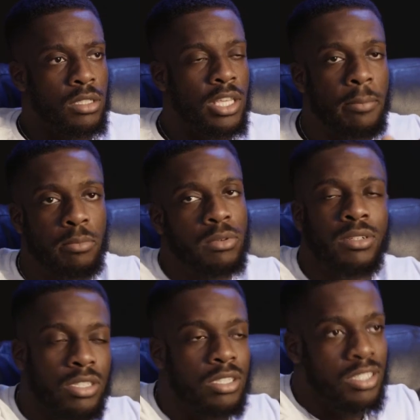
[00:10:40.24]
Yeah,
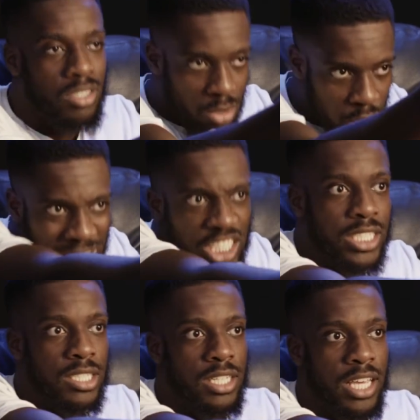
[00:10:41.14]
because it's your
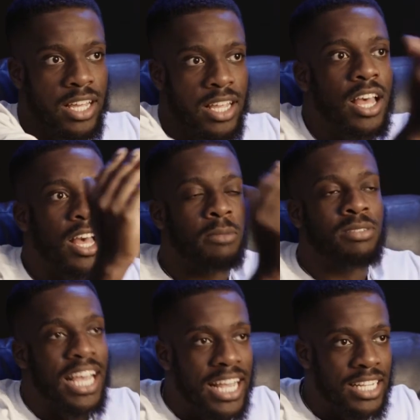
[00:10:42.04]
species. Yeah. But I'm
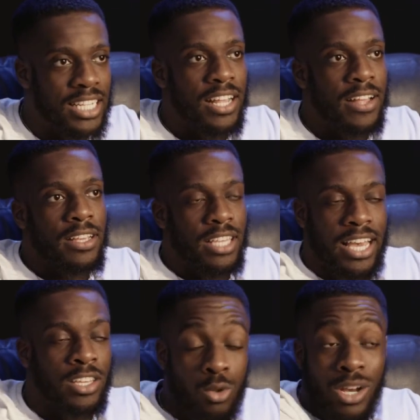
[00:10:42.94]
saying, yeah,
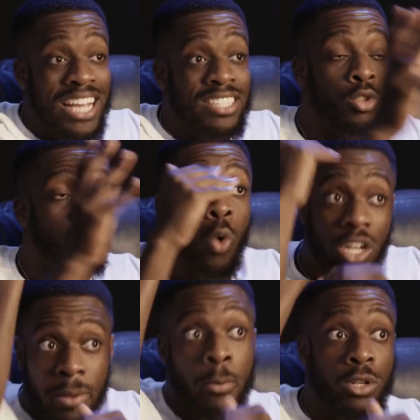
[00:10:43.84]
you guys want
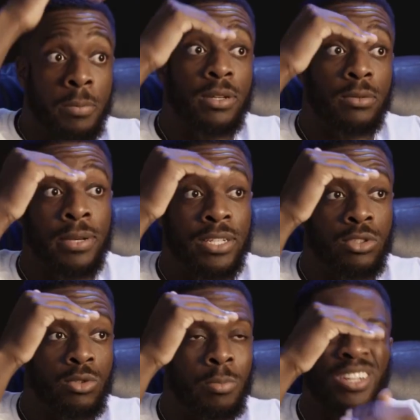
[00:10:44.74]
to be put on a
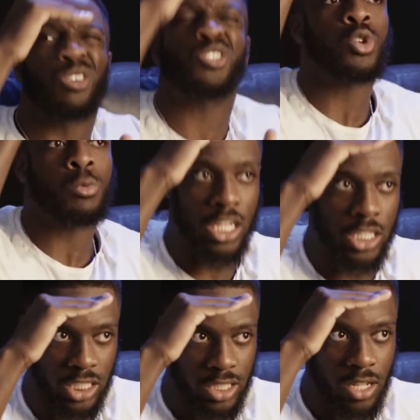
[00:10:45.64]
pedestal, but not too
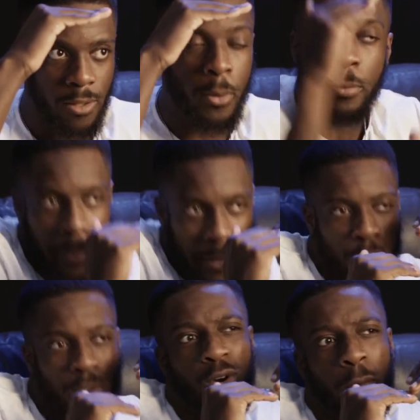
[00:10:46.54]
much. Put me on a
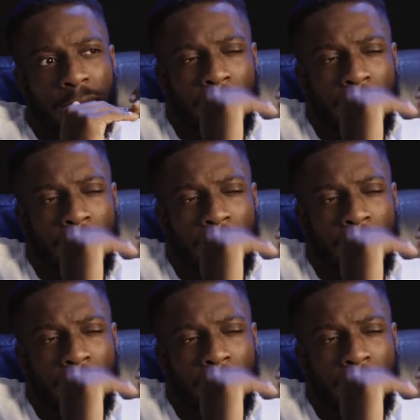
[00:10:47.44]
pedestal a little bit,